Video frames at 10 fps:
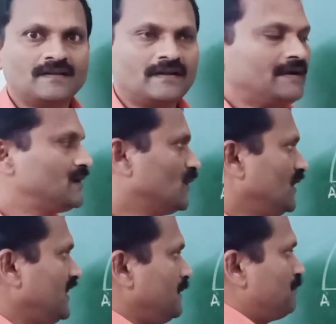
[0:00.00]

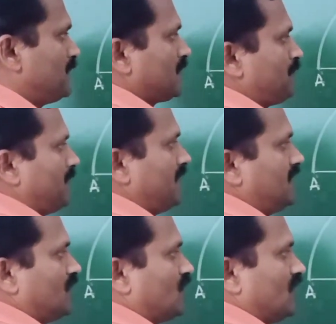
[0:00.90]
Draw a
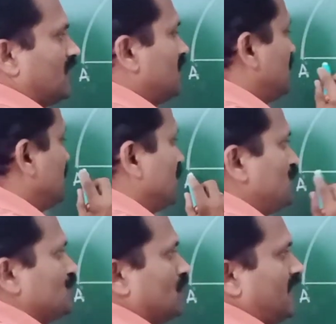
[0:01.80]
perpendicular
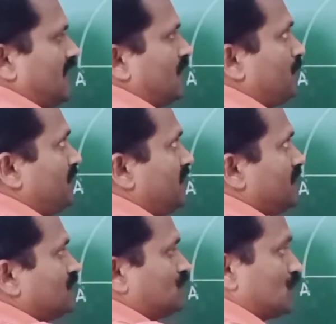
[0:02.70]
to
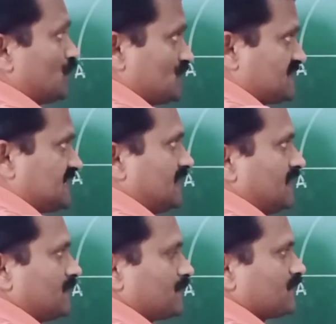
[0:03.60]
AB through C.